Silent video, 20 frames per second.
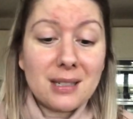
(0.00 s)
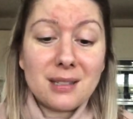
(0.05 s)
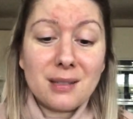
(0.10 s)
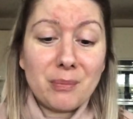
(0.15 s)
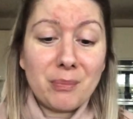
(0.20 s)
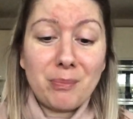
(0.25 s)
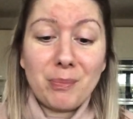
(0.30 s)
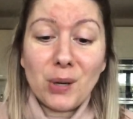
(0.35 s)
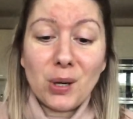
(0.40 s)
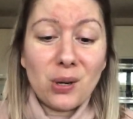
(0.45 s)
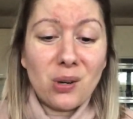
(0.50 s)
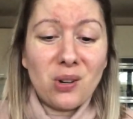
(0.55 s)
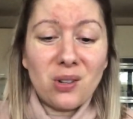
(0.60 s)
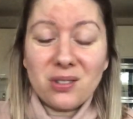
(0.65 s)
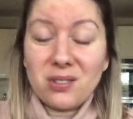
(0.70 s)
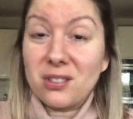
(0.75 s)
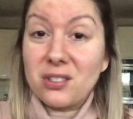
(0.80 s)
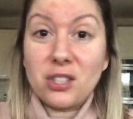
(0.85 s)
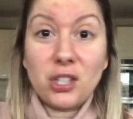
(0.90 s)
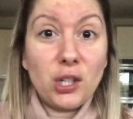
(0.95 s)
and bars
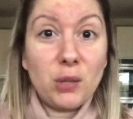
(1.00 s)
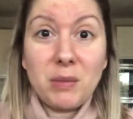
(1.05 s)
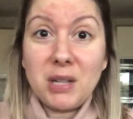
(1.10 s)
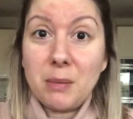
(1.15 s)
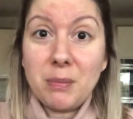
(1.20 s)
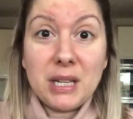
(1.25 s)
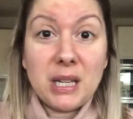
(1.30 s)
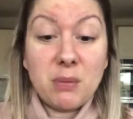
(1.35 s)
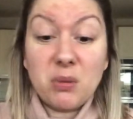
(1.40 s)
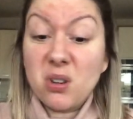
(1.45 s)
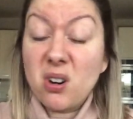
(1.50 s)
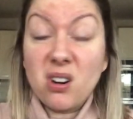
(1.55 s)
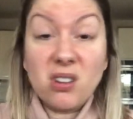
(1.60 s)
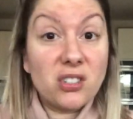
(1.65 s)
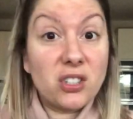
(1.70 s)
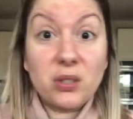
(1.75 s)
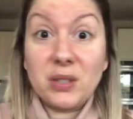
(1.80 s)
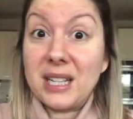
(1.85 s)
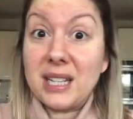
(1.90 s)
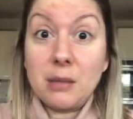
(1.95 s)
and too many people, can't
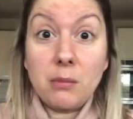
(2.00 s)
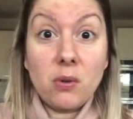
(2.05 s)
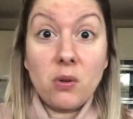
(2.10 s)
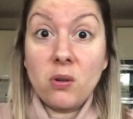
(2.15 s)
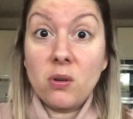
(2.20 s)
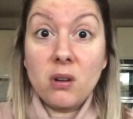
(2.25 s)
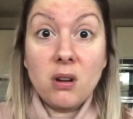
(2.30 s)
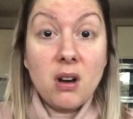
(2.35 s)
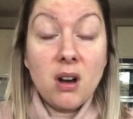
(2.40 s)
do it anymore.